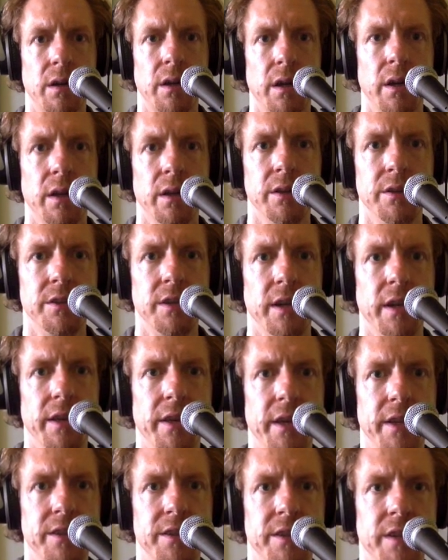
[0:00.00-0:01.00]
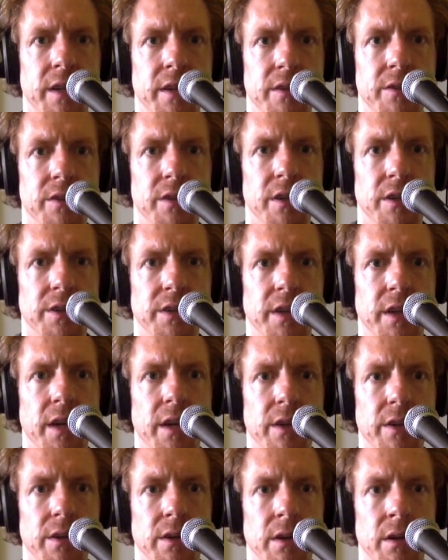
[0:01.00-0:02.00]
Okay, let's see how that sounds all
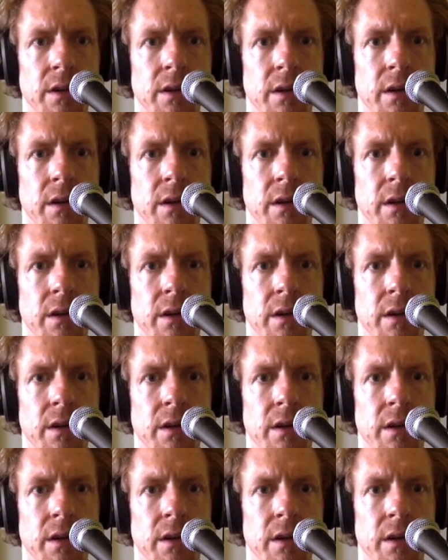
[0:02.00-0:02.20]
together.